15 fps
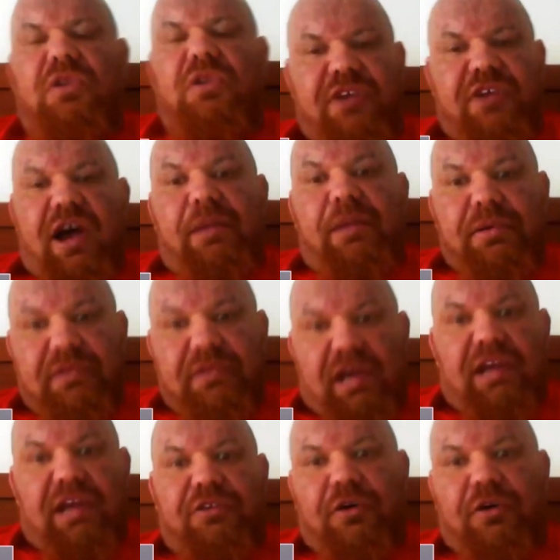type,
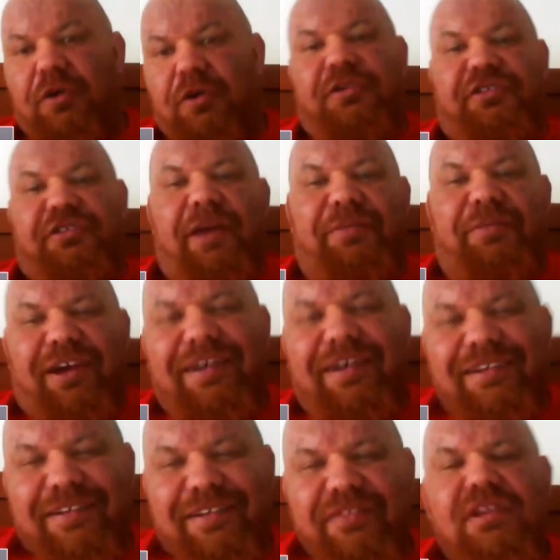that is, not one receptor.
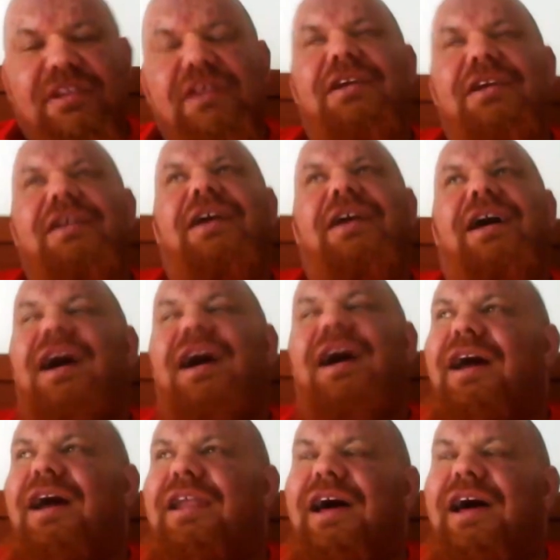
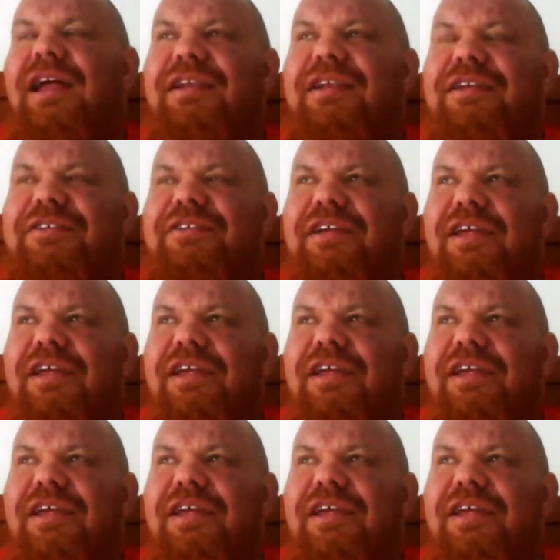And